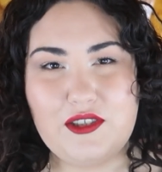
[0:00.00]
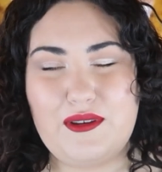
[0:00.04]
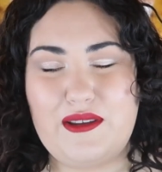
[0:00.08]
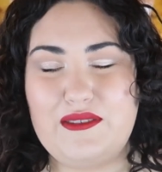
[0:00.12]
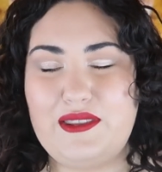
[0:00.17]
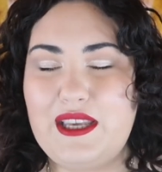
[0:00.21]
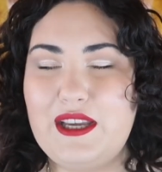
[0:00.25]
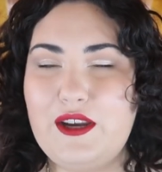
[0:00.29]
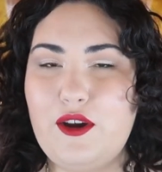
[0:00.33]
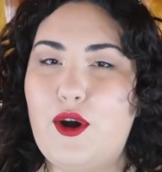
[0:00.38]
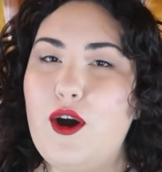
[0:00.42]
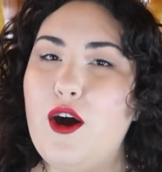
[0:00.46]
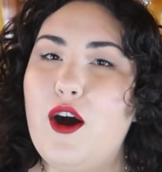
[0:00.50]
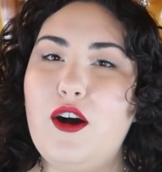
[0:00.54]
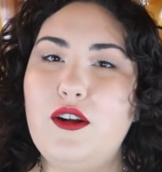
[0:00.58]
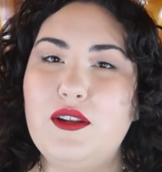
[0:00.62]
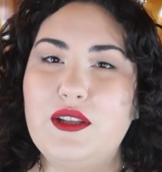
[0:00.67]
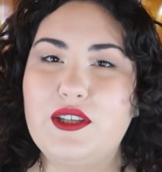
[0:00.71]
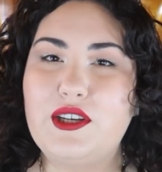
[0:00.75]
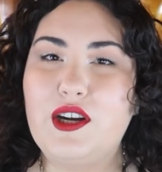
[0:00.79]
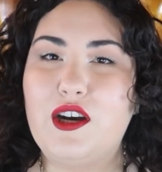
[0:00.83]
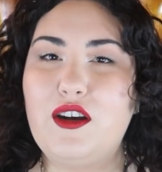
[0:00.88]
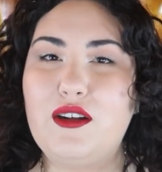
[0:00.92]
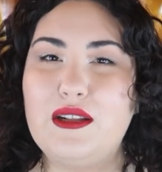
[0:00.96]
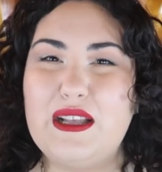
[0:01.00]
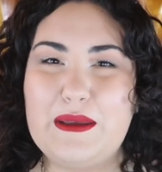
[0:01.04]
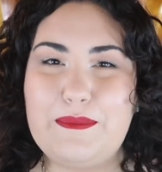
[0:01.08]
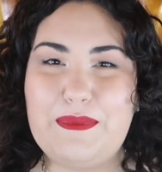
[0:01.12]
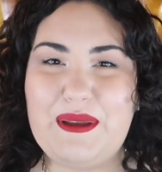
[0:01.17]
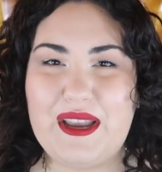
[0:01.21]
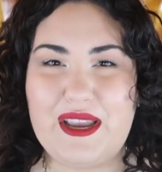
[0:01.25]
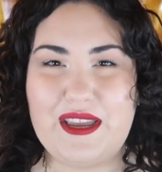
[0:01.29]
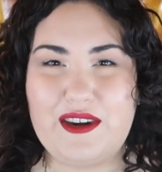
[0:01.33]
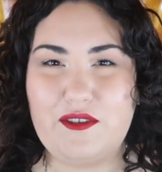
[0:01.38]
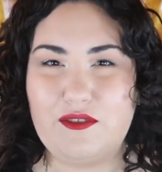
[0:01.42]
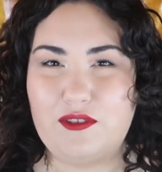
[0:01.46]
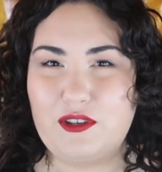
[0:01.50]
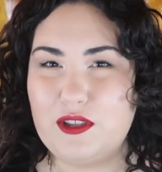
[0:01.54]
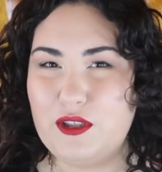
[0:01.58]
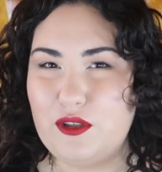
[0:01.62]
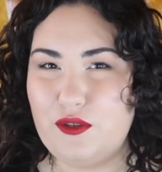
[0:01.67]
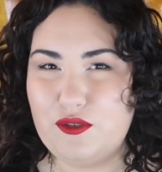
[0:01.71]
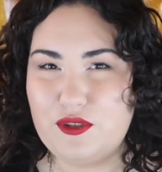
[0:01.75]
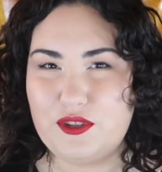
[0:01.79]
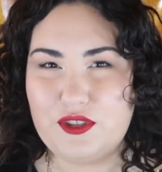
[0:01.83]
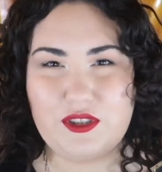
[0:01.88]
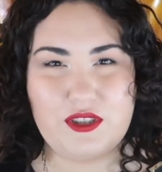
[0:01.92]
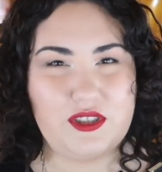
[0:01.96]
So I think all in all I paid of
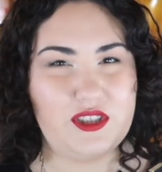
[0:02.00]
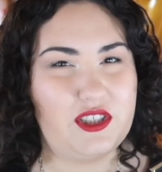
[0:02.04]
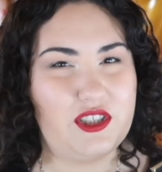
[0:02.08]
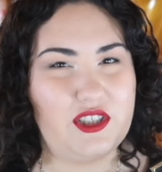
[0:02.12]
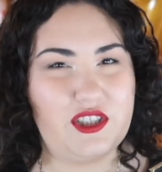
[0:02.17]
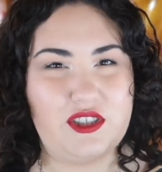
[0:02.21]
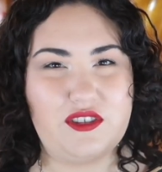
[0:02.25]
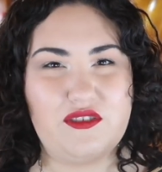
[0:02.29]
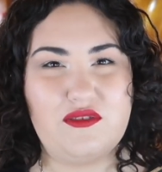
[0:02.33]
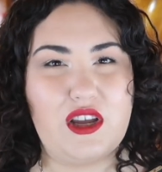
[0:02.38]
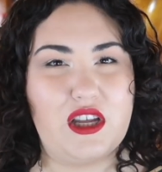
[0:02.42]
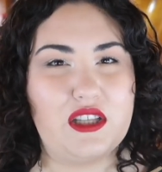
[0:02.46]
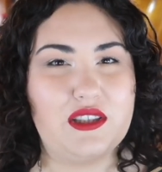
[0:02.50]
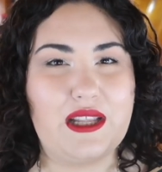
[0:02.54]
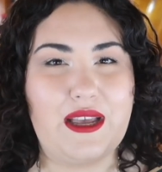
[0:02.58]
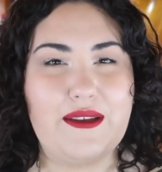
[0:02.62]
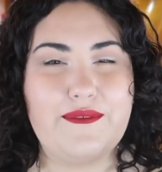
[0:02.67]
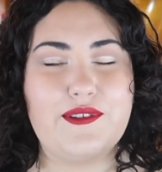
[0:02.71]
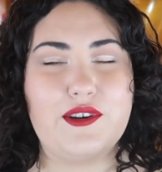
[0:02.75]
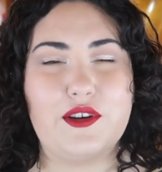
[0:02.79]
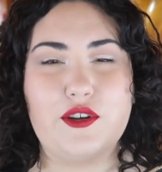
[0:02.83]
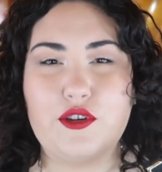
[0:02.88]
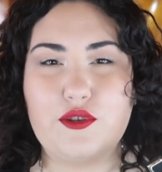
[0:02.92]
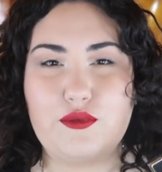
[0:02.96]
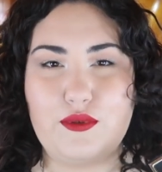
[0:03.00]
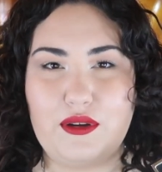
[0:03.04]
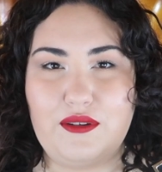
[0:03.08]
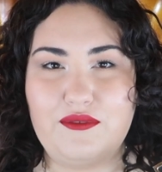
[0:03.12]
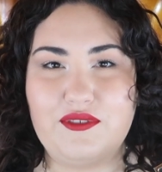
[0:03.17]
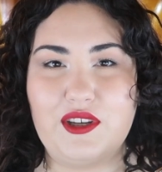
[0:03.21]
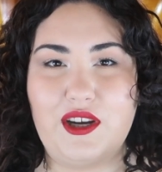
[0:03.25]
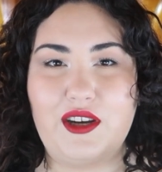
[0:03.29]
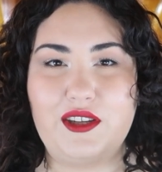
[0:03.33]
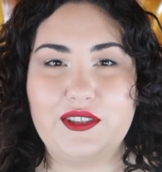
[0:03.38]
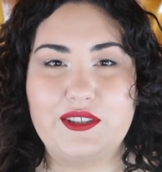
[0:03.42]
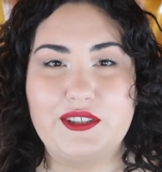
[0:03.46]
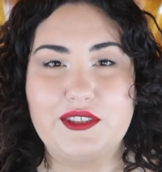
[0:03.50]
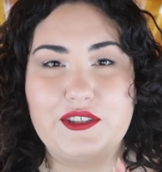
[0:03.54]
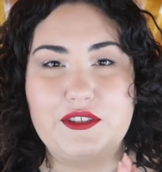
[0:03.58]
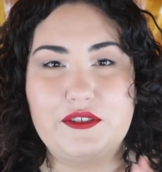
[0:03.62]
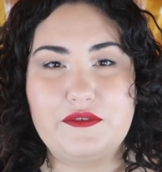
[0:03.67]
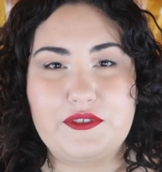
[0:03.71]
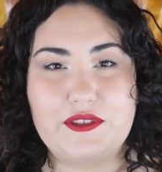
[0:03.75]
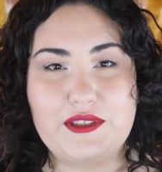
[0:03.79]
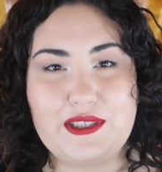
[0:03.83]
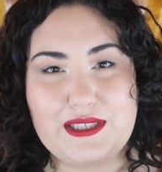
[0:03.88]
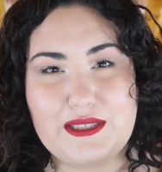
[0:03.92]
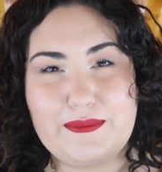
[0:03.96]
close to eleven or twelve dollars
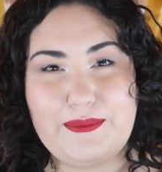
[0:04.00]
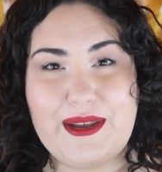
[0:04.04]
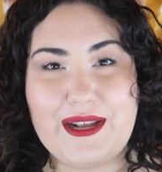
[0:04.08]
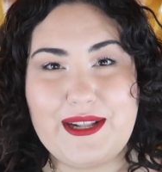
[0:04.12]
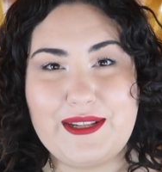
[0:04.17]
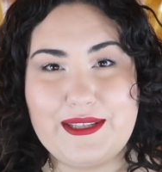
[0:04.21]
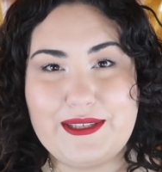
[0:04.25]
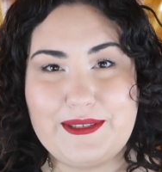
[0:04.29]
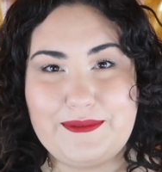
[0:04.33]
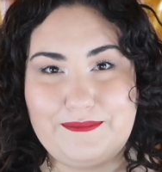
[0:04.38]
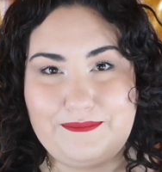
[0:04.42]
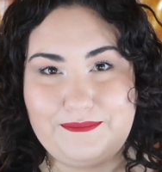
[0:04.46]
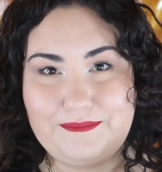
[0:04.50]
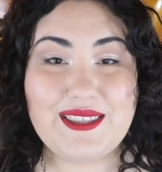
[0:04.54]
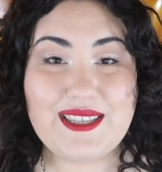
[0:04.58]
for this palette.